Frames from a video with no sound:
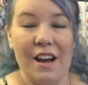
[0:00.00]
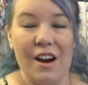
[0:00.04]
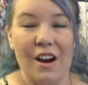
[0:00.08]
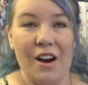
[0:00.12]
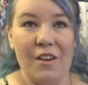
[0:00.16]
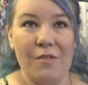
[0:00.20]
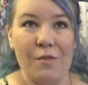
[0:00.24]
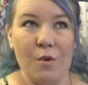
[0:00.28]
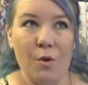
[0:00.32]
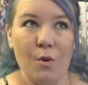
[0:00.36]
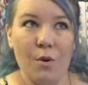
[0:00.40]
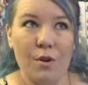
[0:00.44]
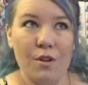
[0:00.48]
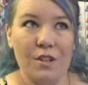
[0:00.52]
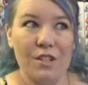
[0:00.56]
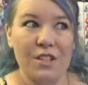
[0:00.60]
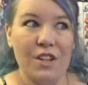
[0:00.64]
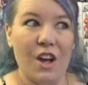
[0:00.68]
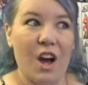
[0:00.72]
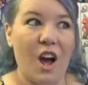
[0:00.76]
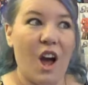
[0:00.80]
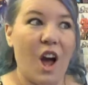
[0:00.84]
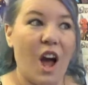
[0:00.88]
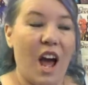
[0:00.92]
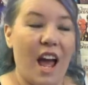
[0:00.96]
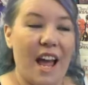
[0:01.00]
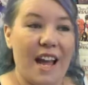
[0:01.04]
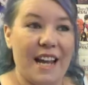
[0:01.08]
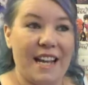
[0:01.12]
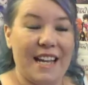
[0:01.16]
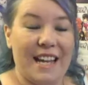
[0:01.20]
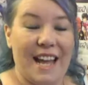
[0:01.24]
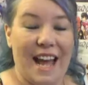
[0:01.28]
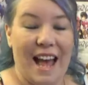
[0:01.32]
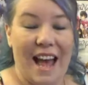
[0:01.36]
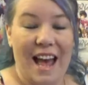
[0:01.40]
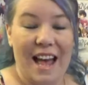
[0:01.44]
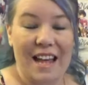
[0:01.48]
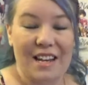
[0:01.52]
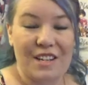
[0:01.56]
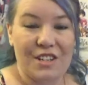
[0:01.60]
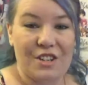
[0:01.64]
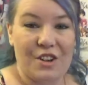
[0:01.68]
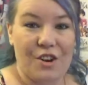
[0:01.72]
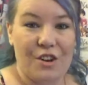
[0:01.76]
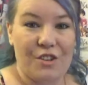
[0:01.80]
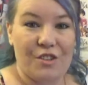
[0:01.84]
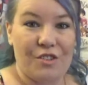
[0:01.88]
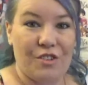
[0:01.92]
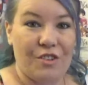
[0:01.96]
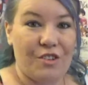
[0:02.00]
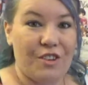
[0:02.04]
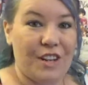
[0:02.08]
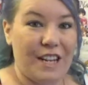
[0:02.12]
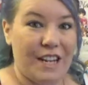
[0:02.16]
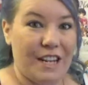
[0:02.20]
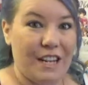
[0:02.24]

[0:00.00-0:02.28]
Of course, I can't go through